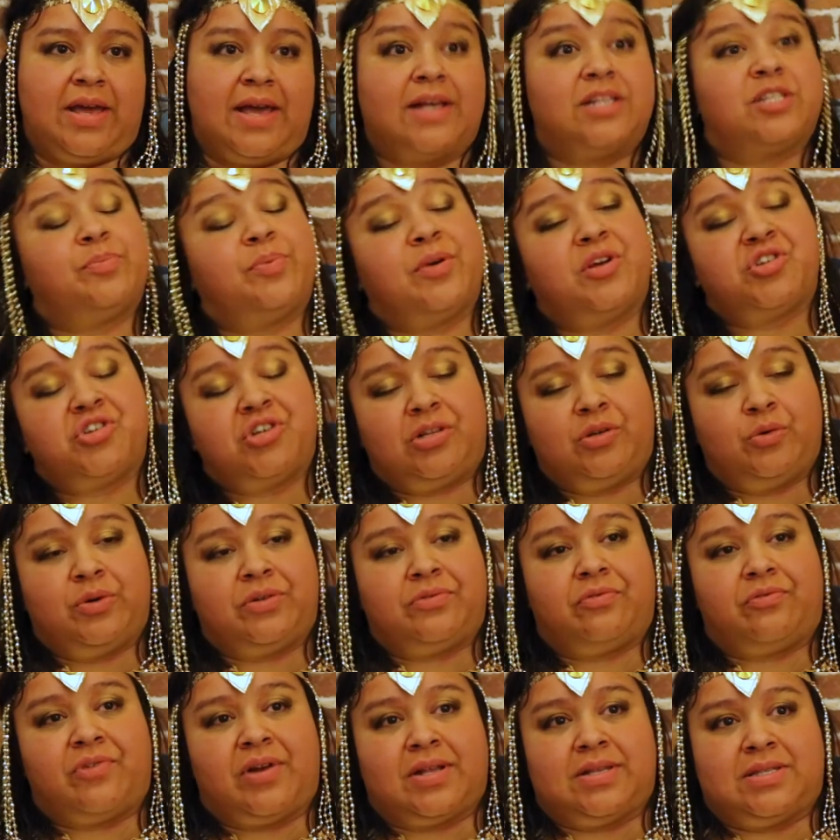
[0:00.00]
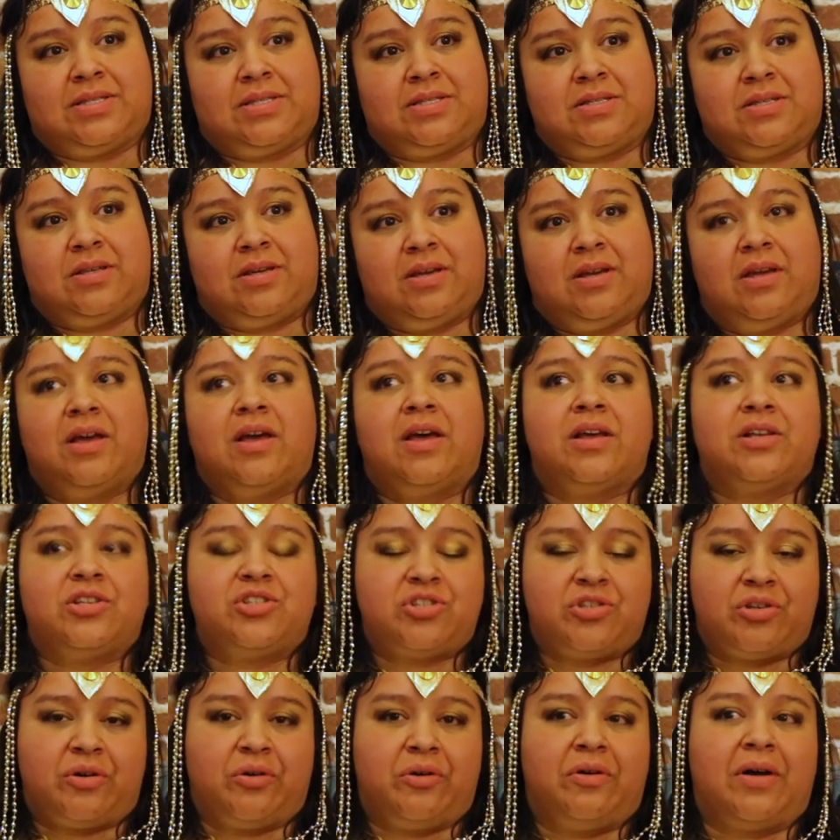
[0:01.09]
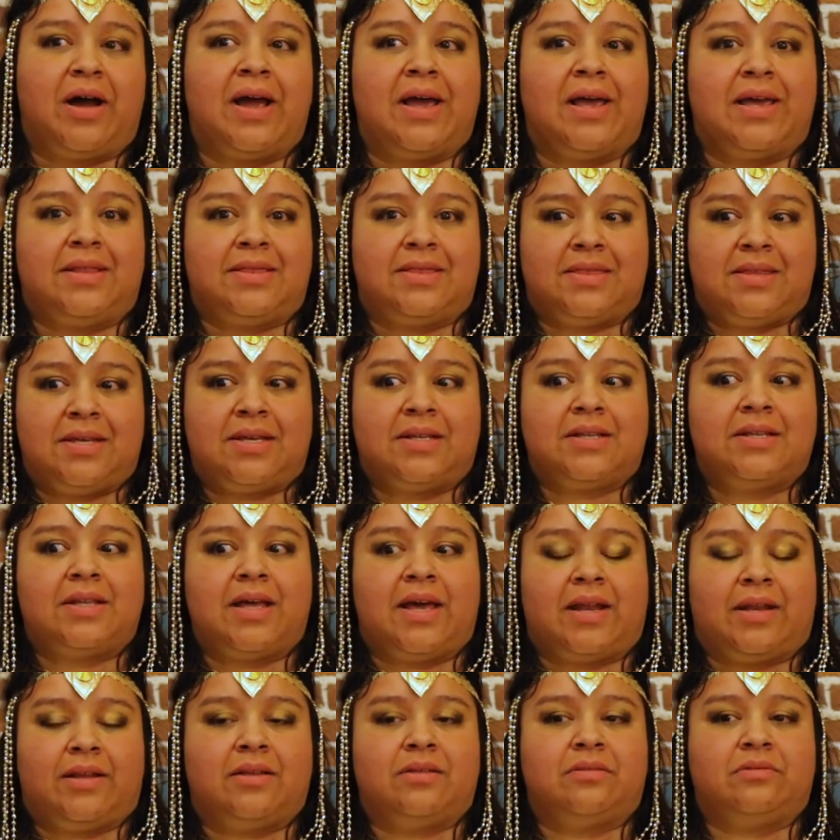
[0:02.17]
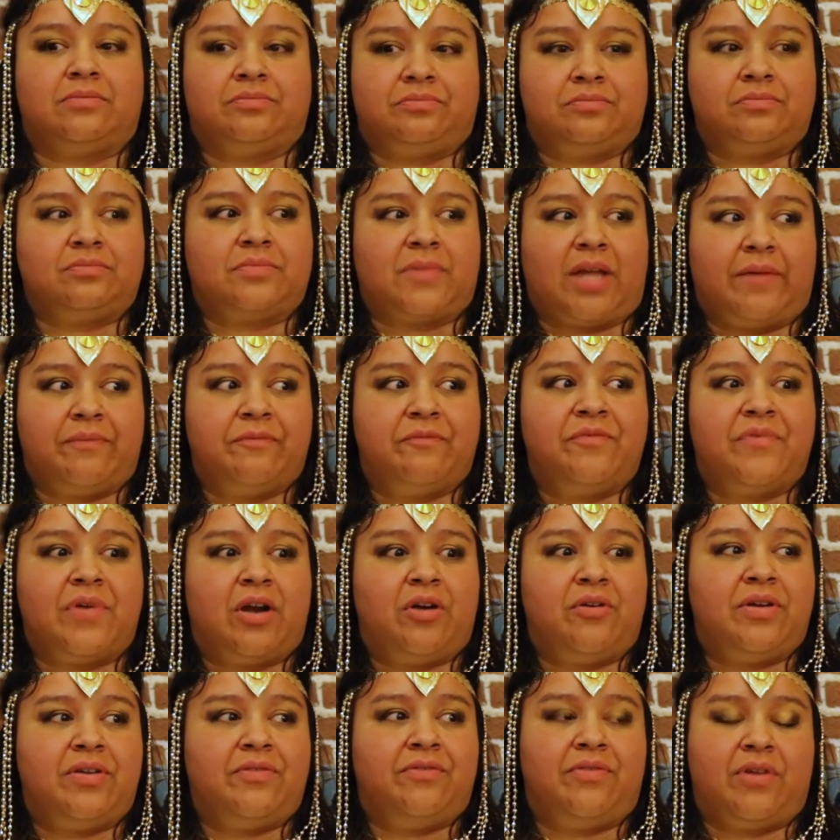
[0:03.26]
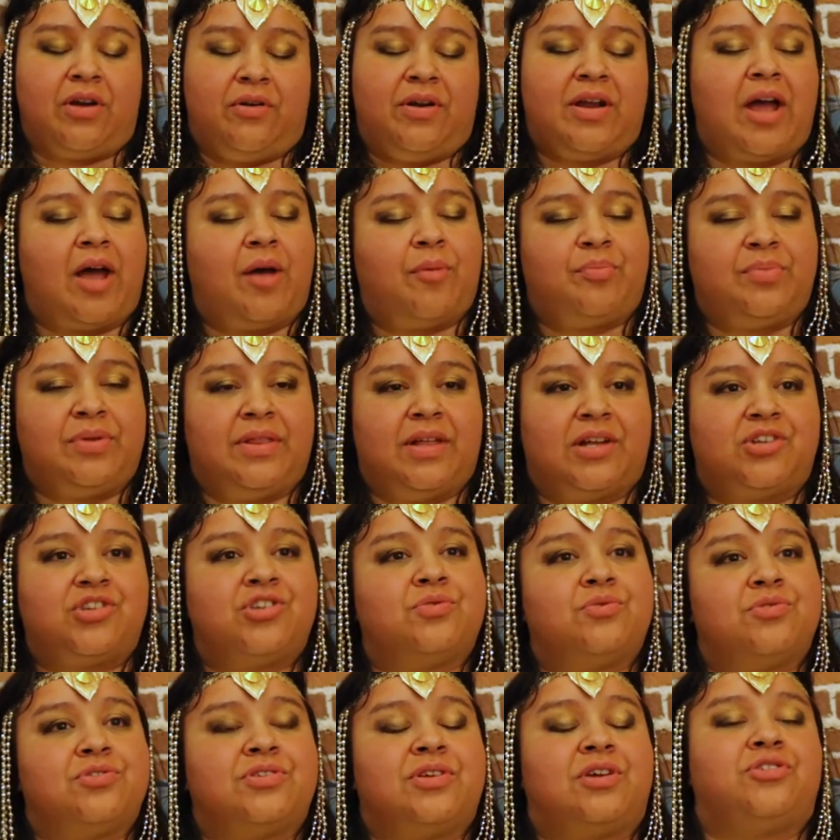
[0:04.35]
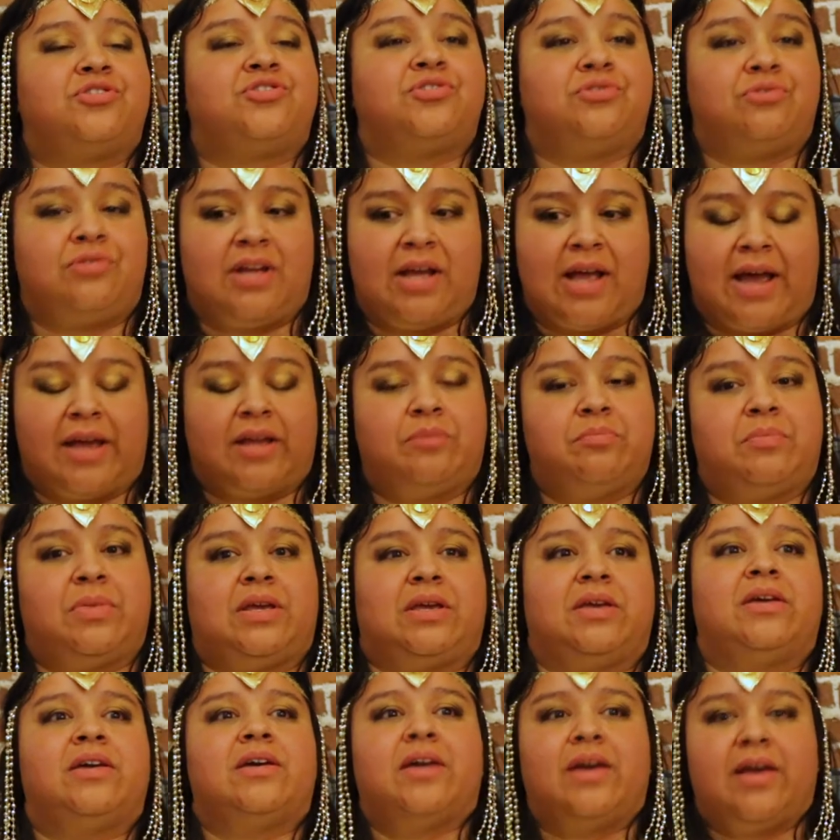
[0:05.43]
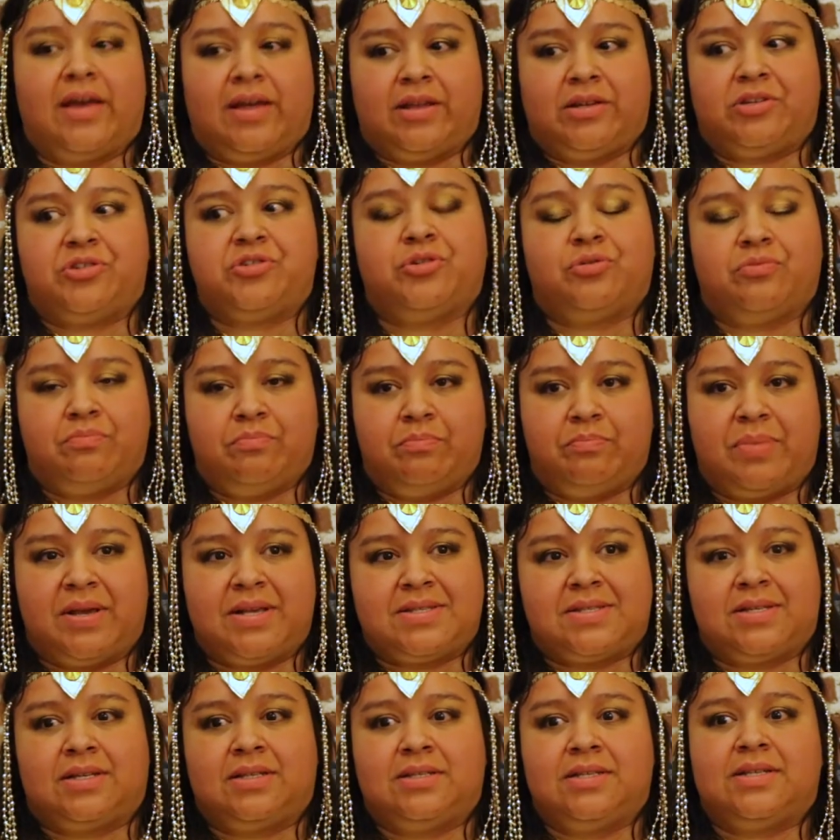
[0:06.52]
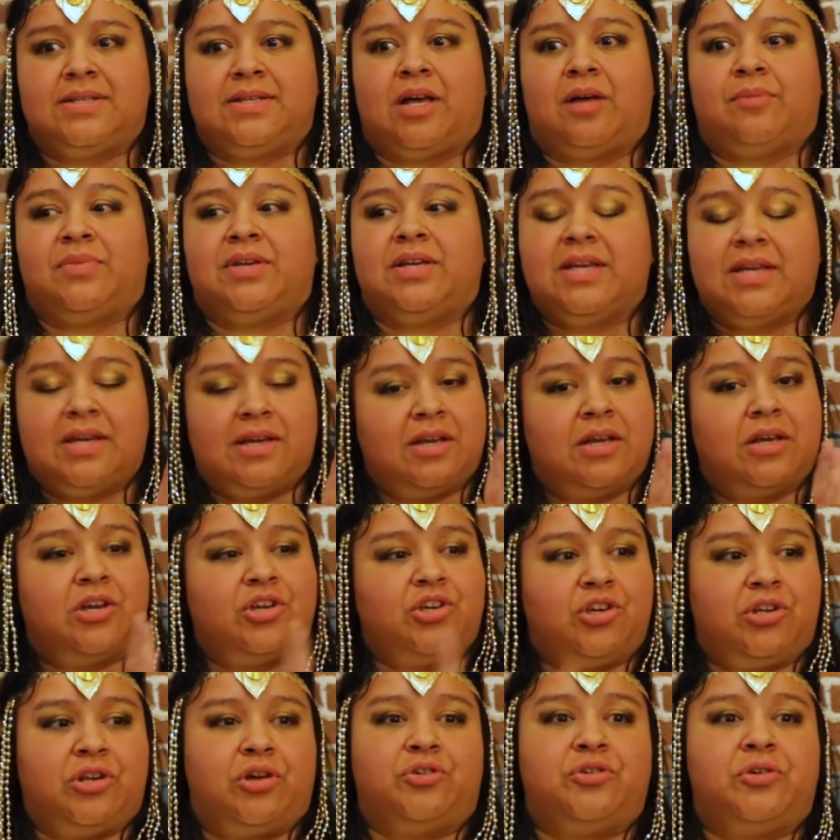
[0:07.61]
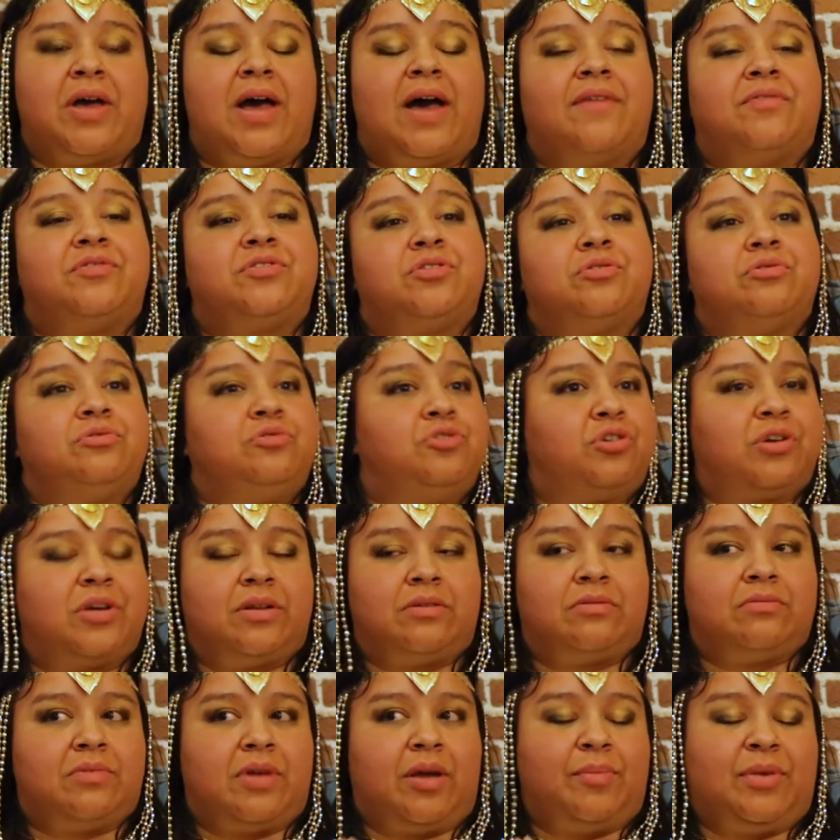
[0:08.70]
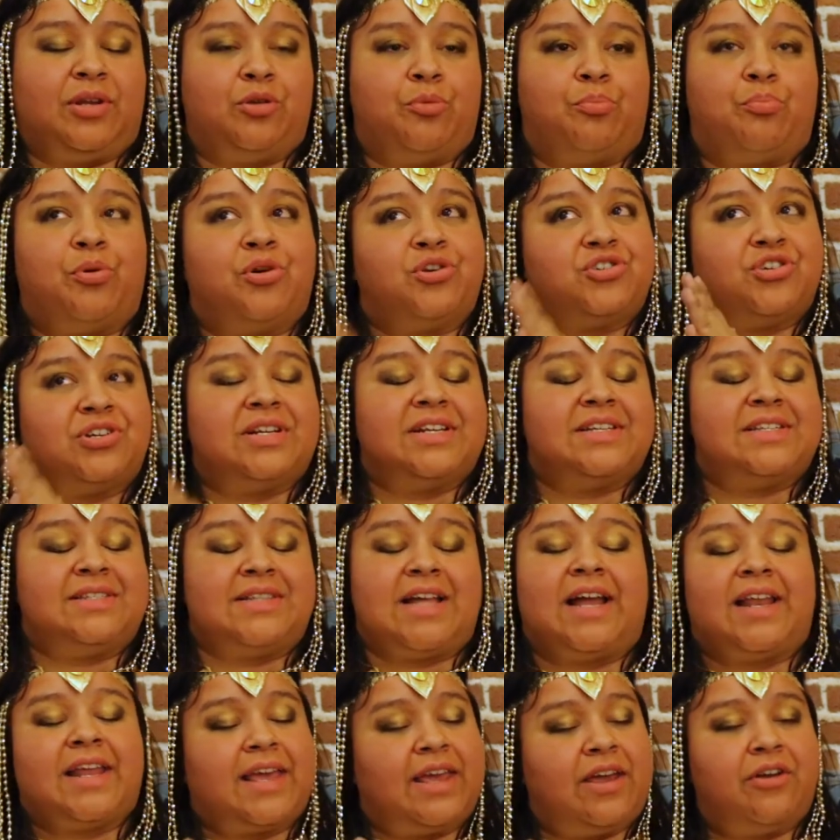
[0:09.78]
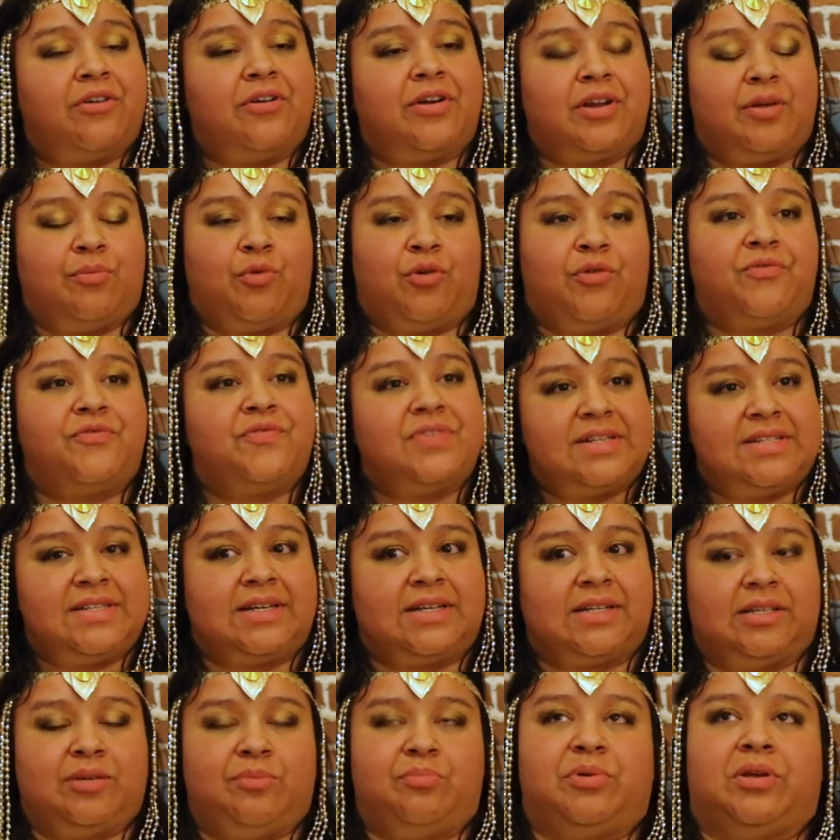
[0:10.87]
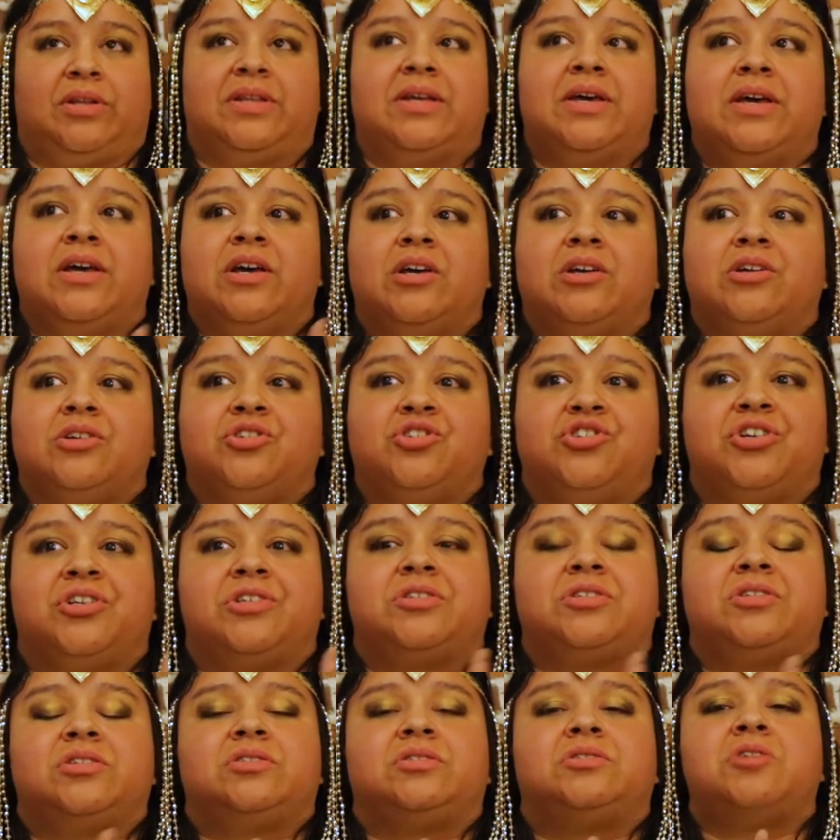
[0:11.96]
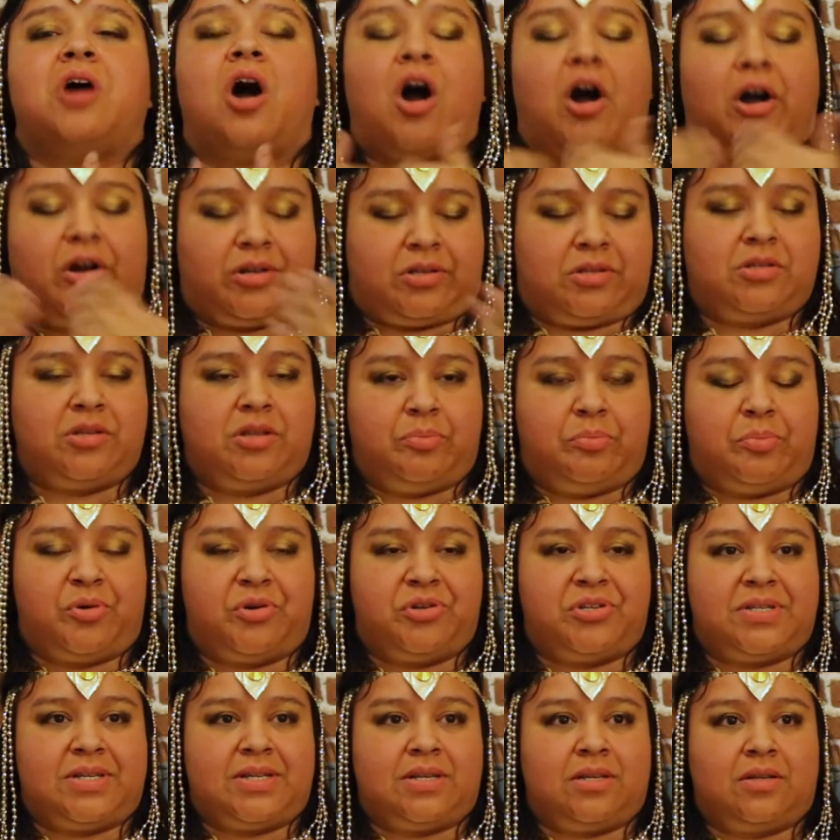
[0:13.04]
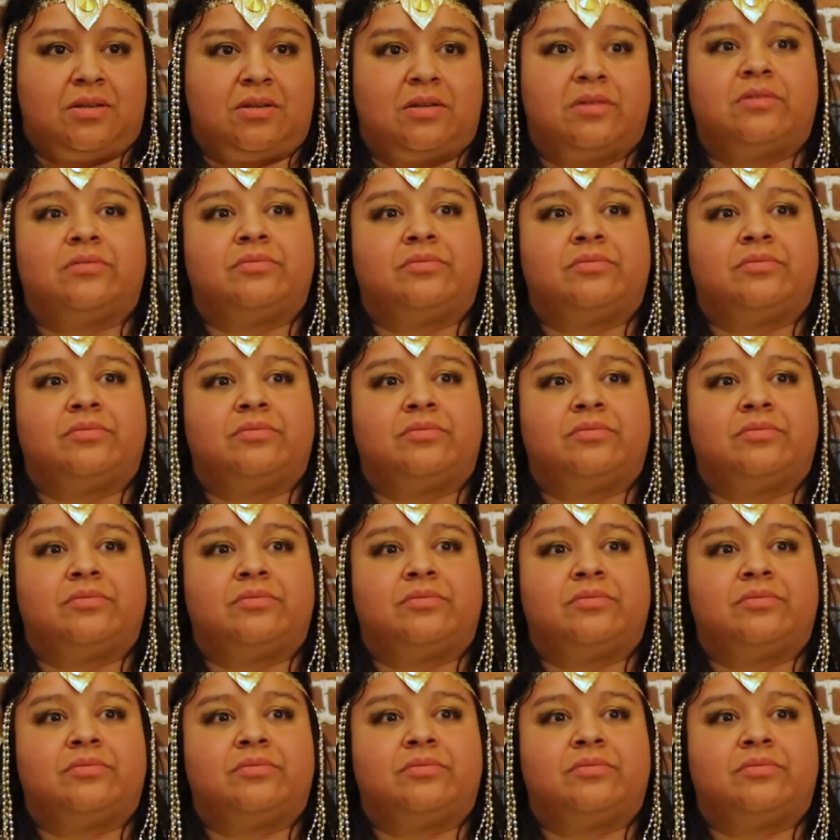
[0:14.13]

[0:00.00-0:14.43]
especially with friends so I think that I'm very very happy that she was there to guide me and to basically tell me you know you have to you can I mean the person is not here anymore physically but just to talk to the person